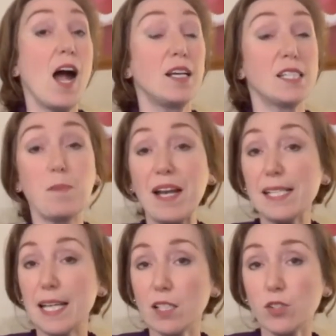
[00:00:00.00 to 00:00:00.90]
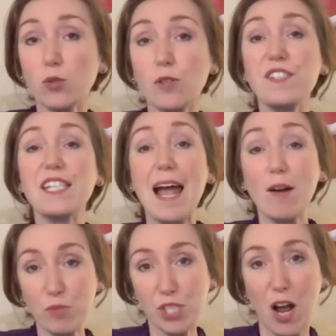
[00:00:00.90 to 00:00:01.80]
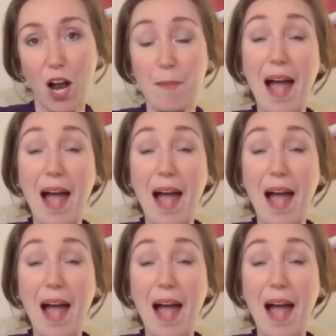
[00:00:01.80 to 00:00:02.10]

spending sort of downtime,